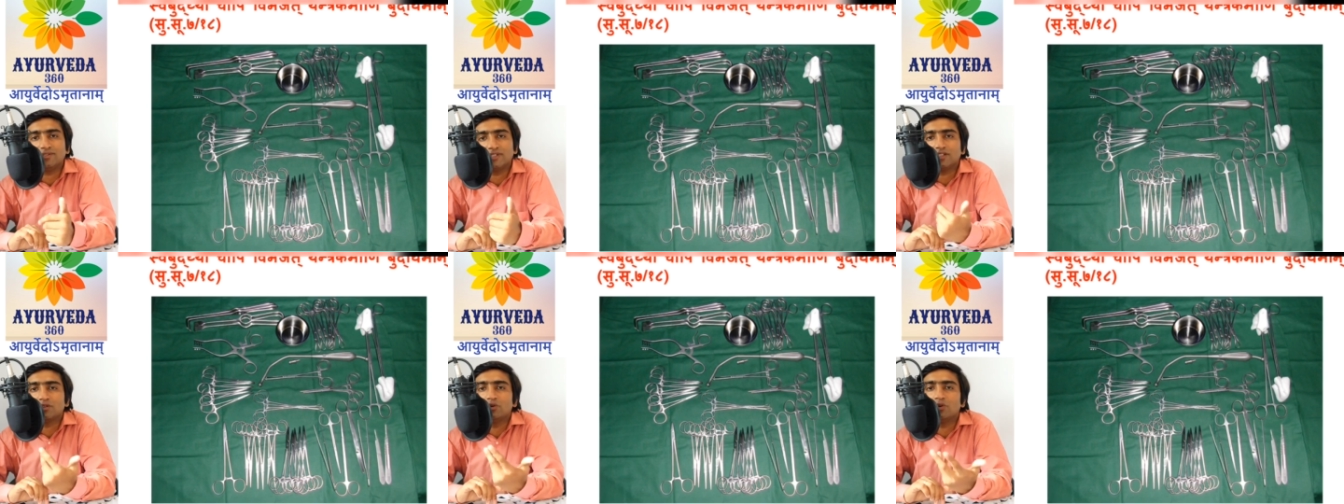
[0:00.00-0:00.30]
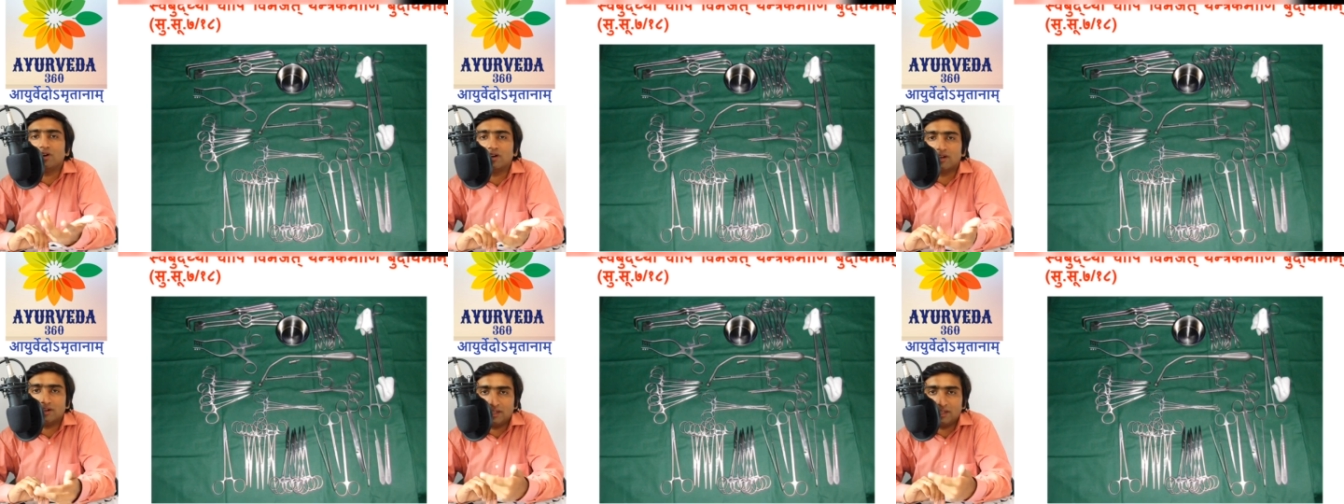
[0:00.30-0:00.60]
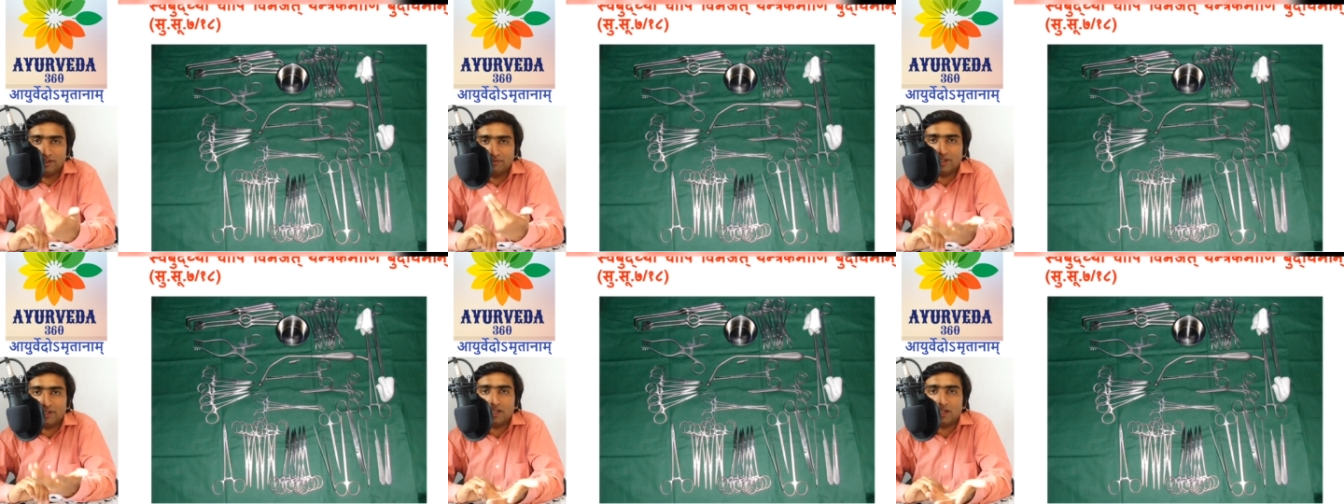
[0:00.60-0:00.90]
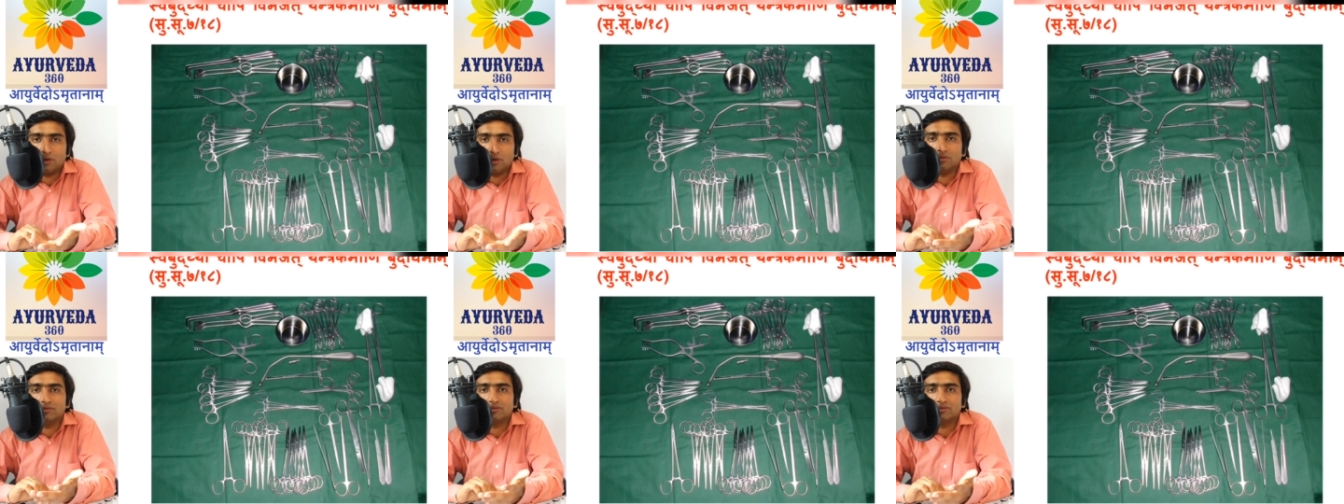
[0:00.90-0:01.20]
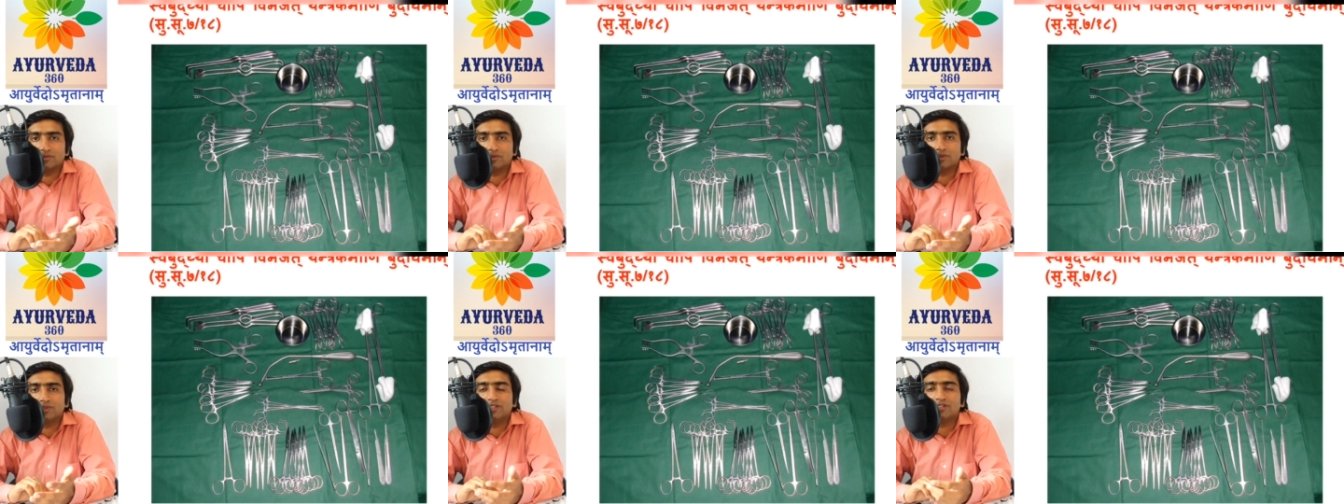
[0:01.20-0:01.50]
which go on even now.
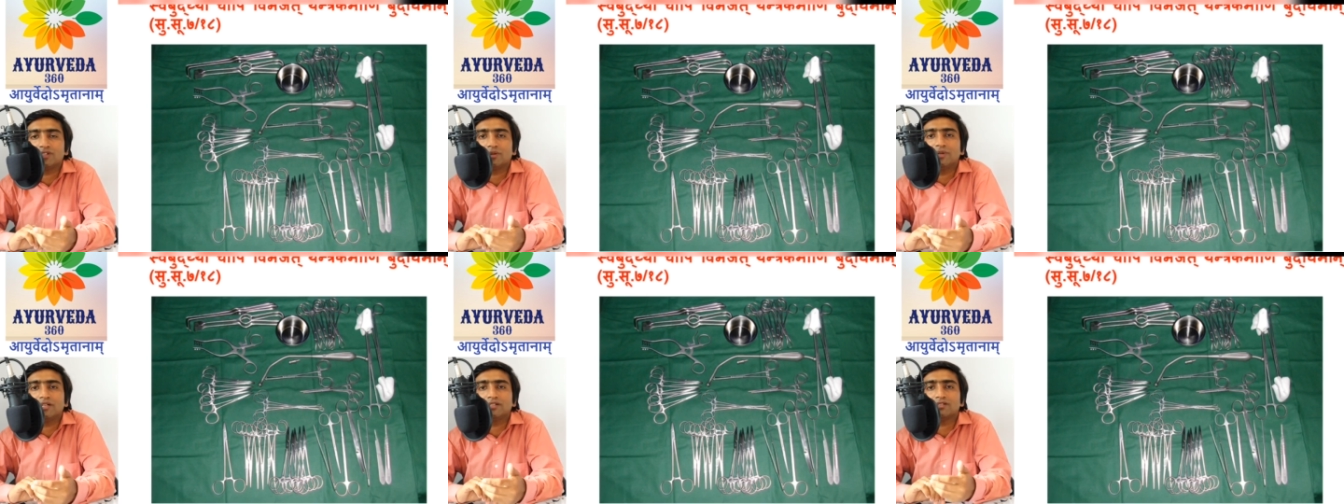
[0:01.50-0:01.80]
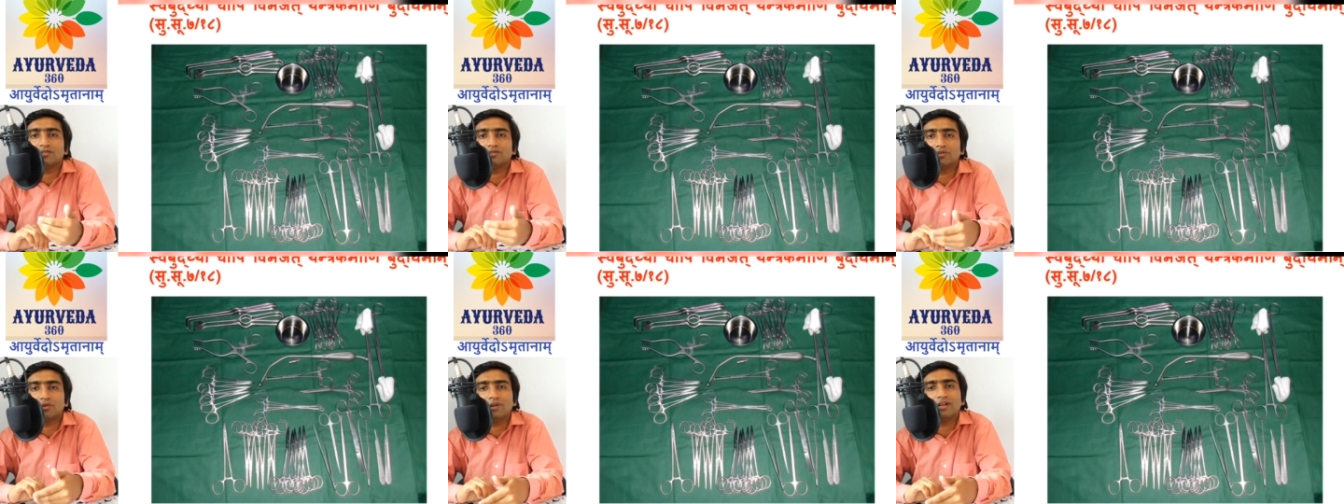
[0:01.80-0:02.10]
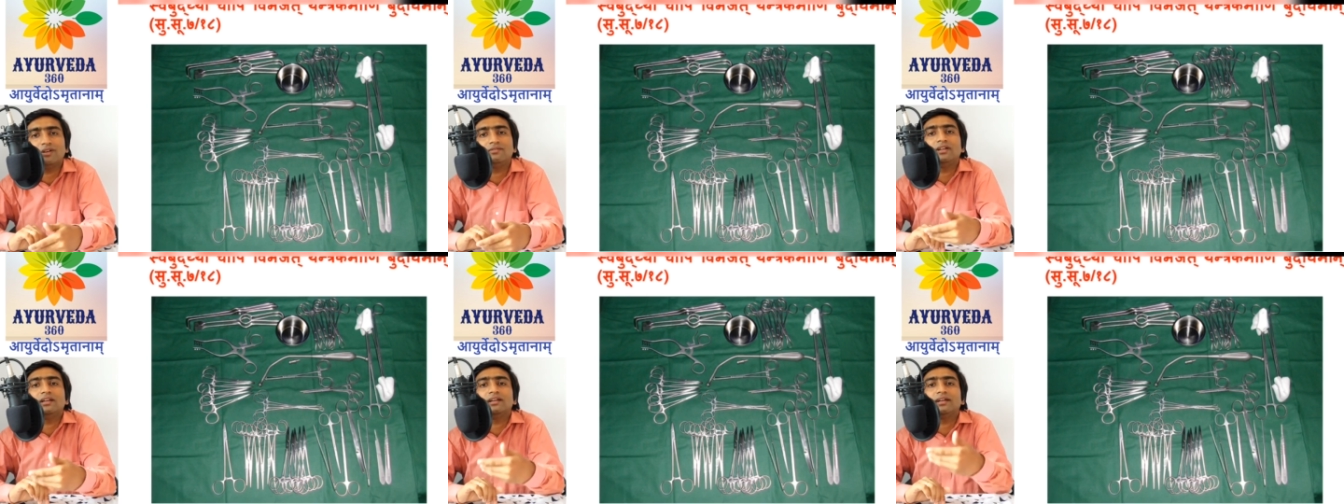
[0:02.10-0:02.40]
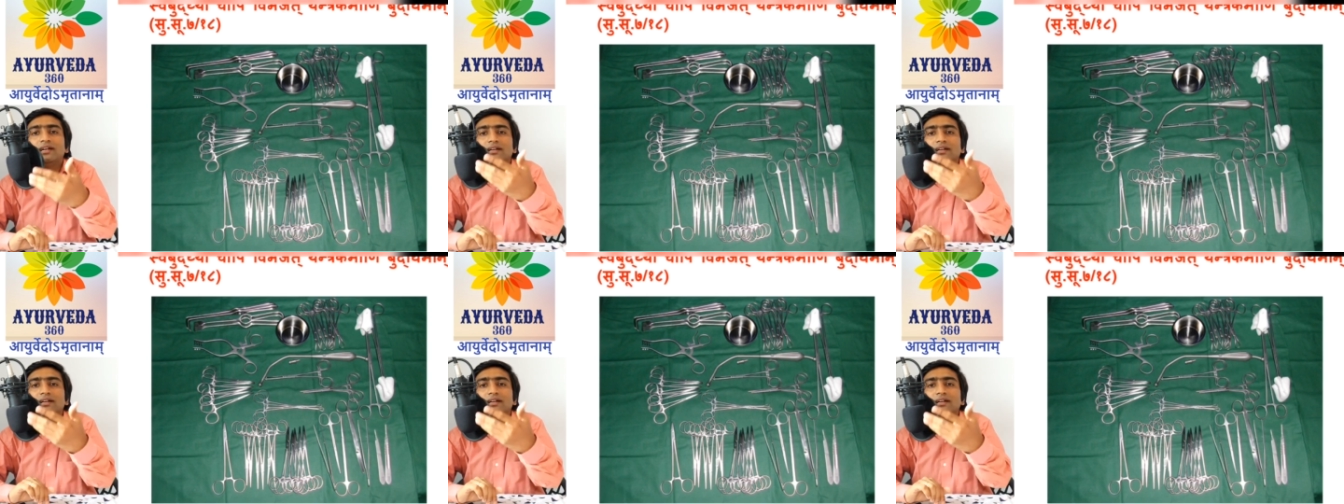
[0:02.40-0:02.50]
So instruments of today will